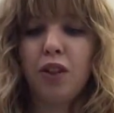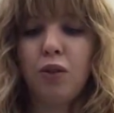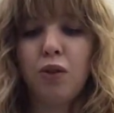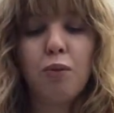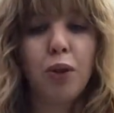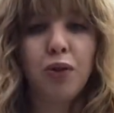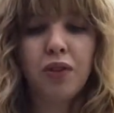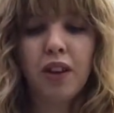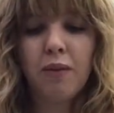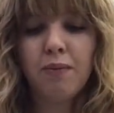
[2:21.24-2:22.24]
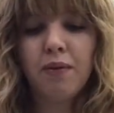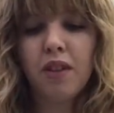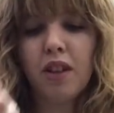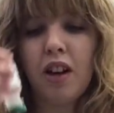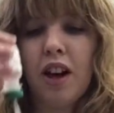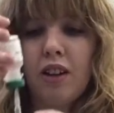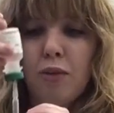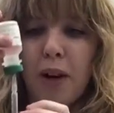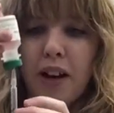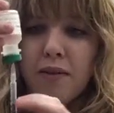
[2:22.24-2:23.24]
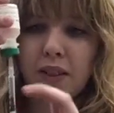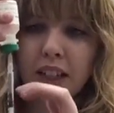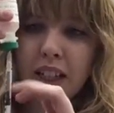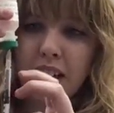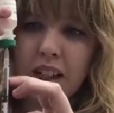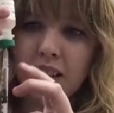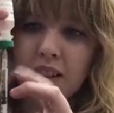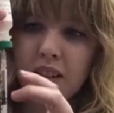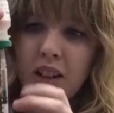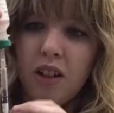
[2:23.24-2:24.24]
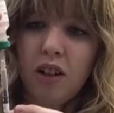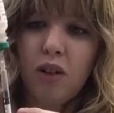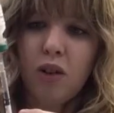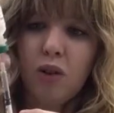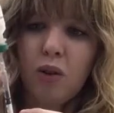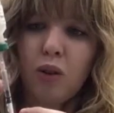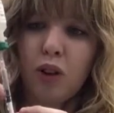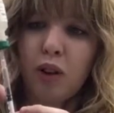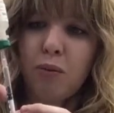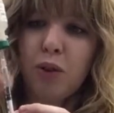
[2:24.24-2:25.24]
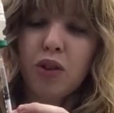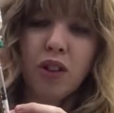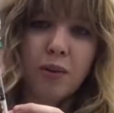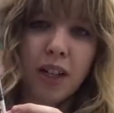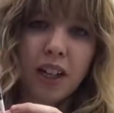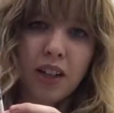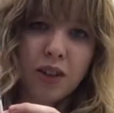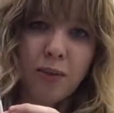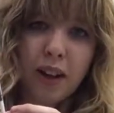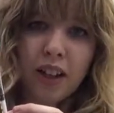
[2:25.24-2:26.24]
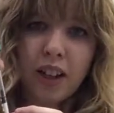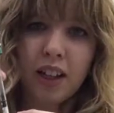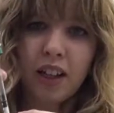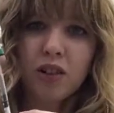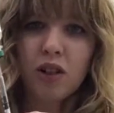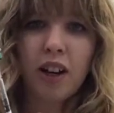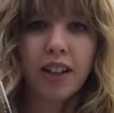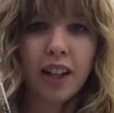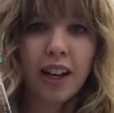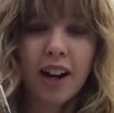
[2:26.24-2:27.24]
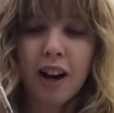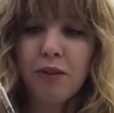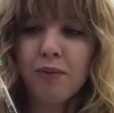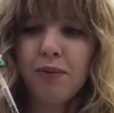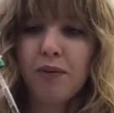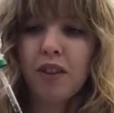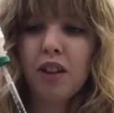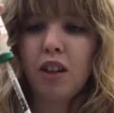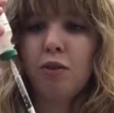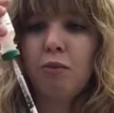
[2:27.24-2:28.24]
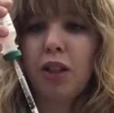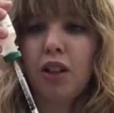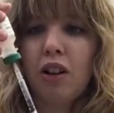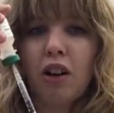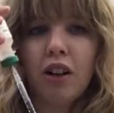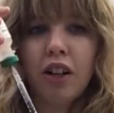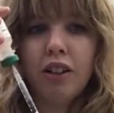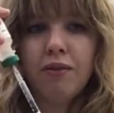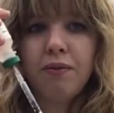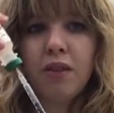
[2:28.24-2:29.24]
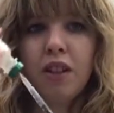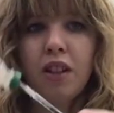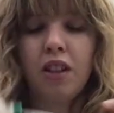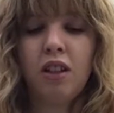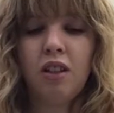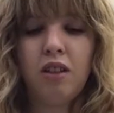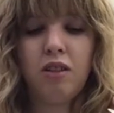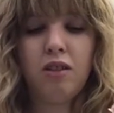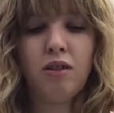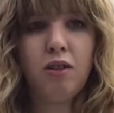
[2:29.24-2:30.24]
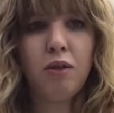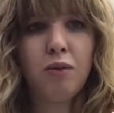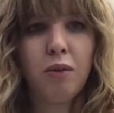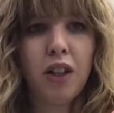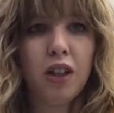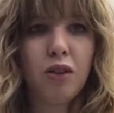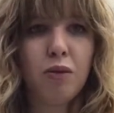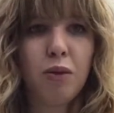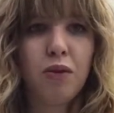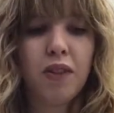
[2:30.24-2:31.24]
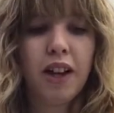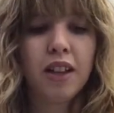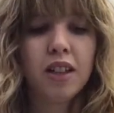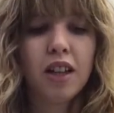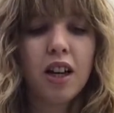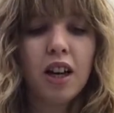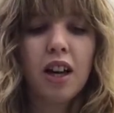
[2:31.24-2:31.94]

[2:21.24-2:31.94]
you would remove them either by flicking it or pushing the medication back in and trying to get it out, but there are none. So we can remove that.